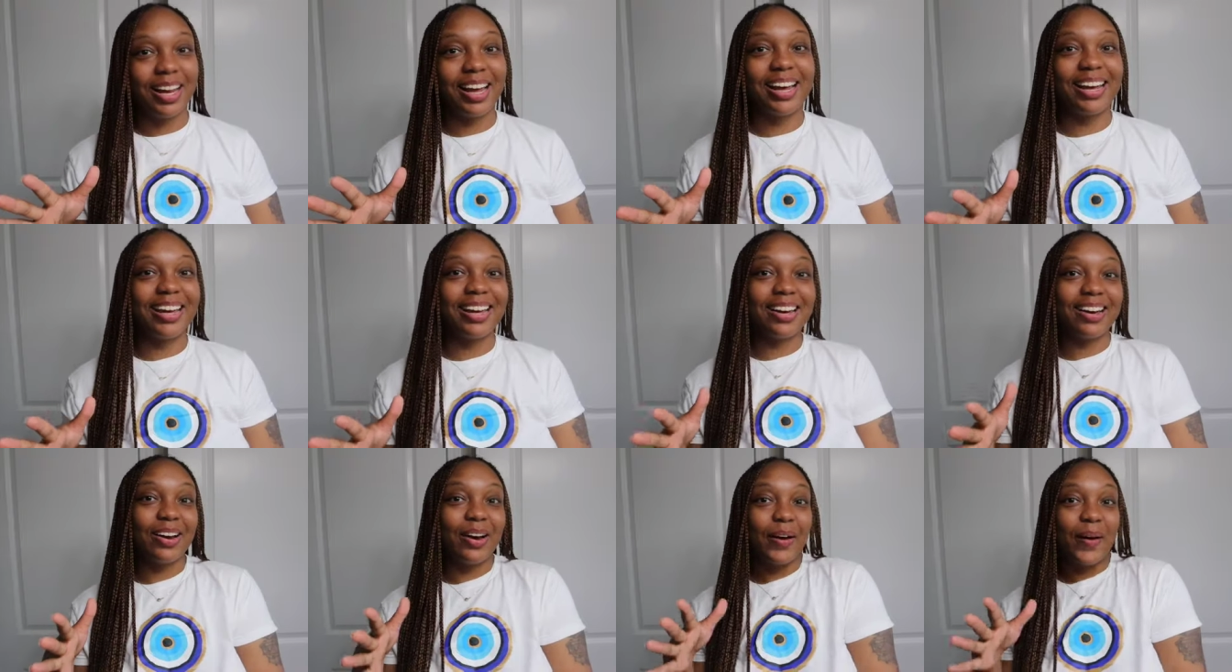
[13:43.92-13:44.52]

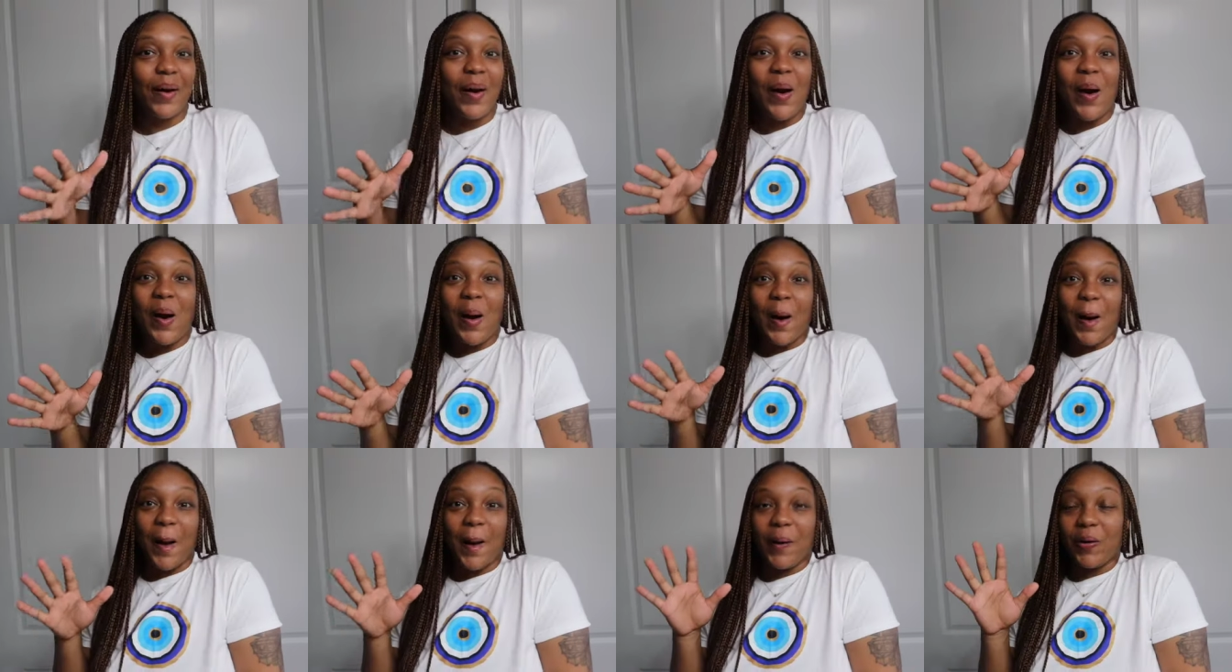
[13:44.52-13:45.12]
like
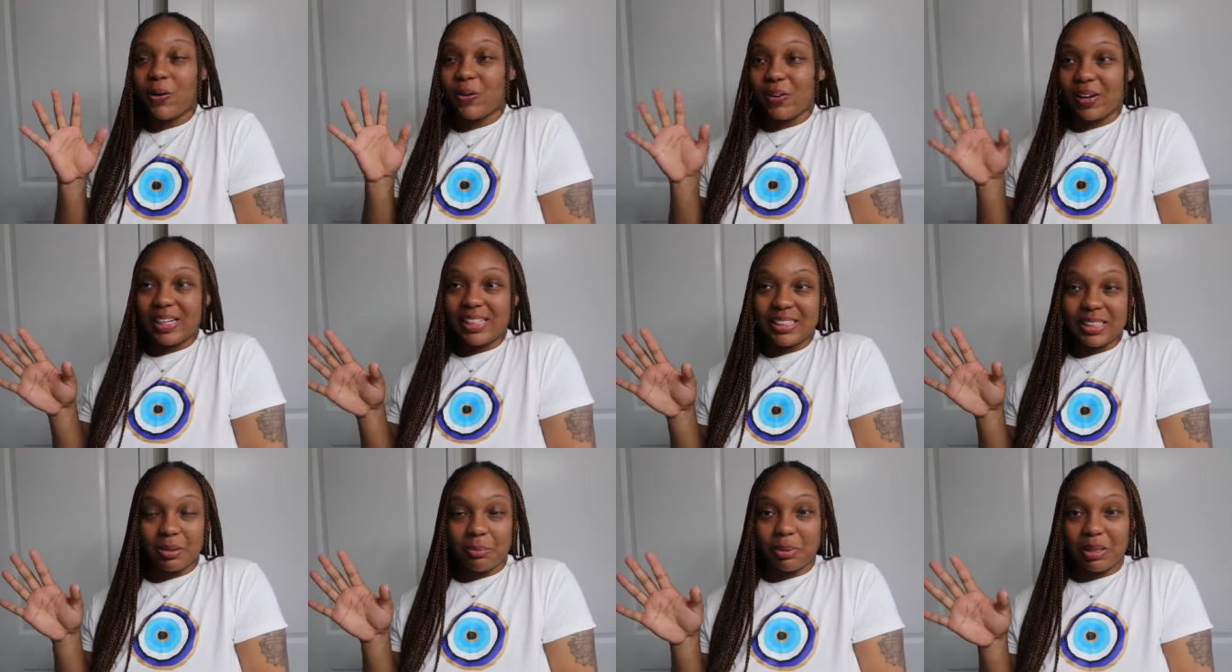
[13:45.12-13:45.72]
a
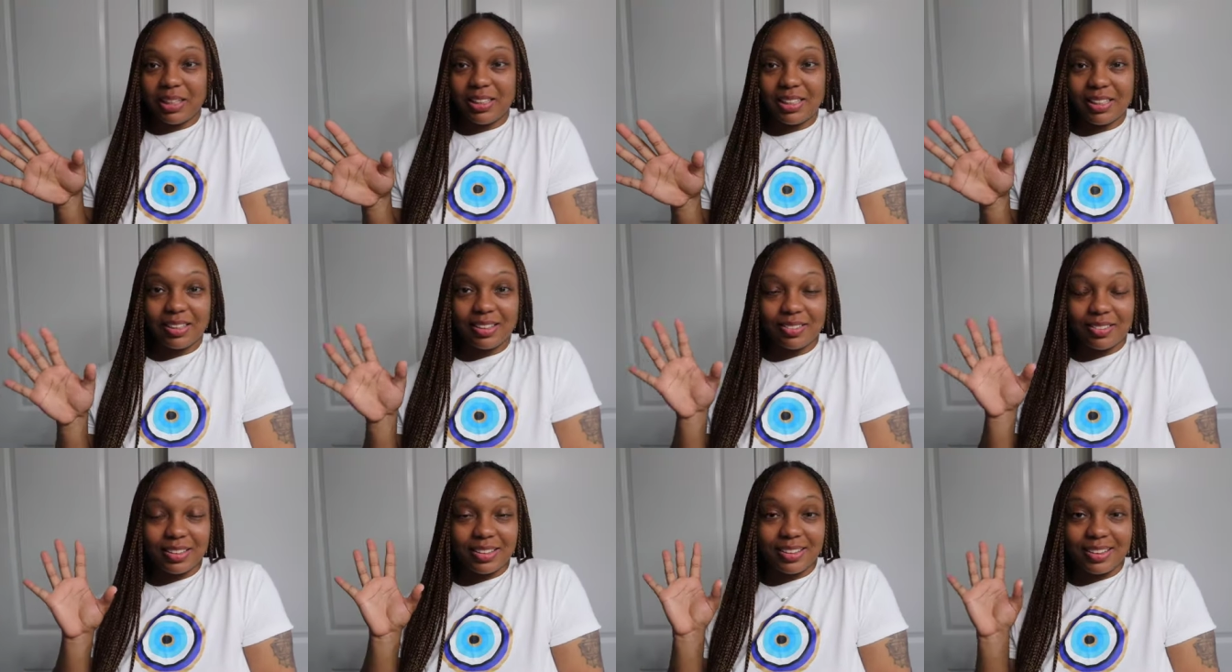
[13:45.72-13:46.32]
crazy big
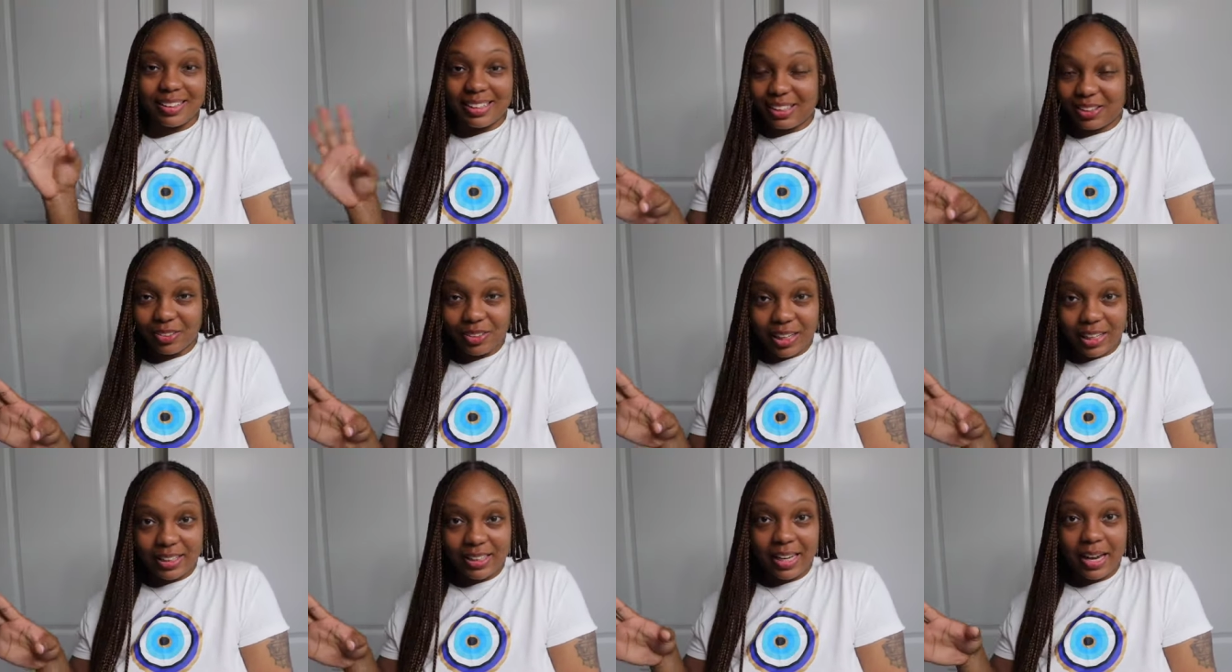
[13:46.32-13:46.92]
deal
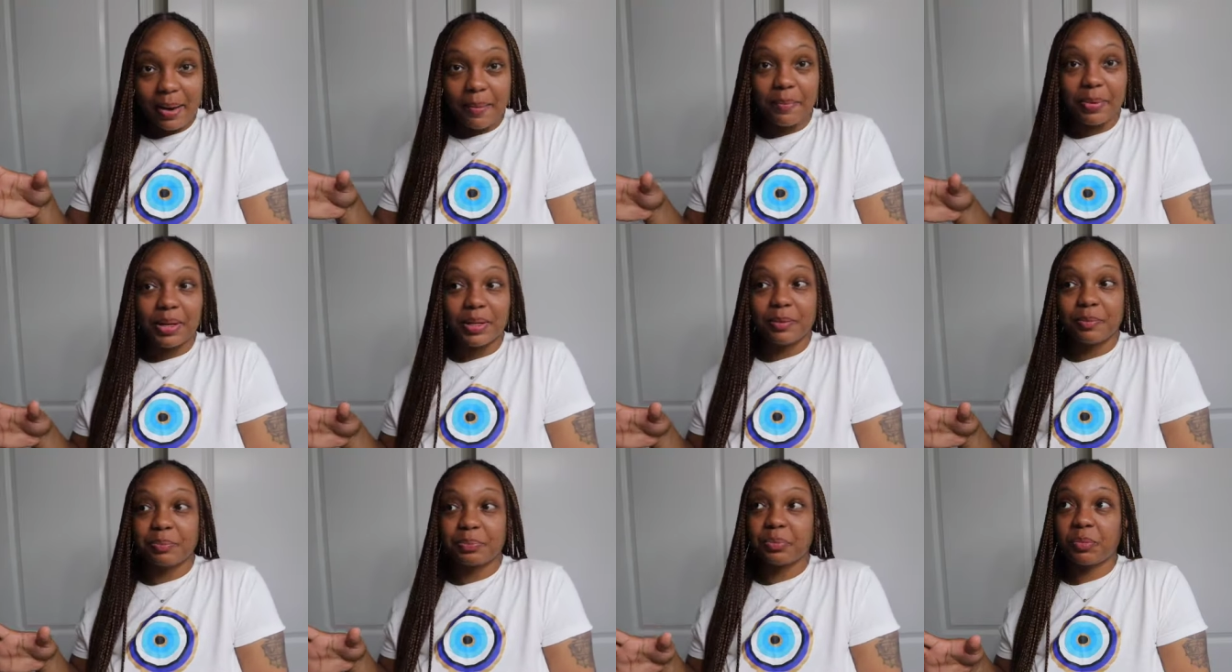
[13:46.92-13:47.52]
like that,
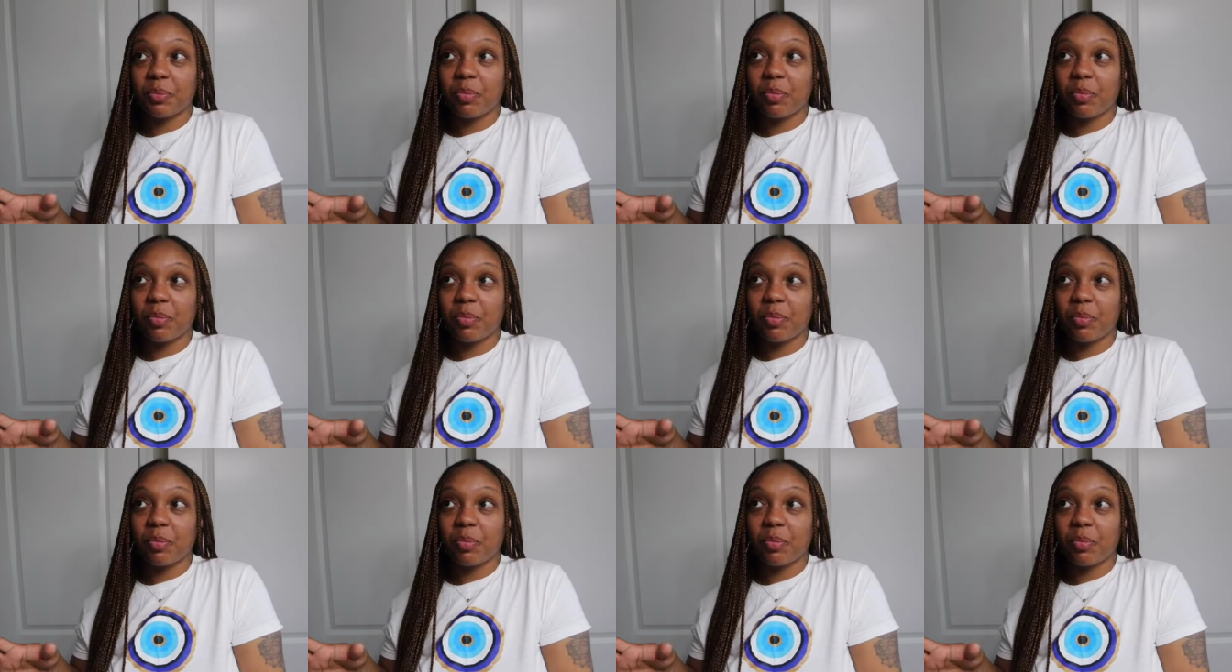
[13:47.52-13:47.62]
but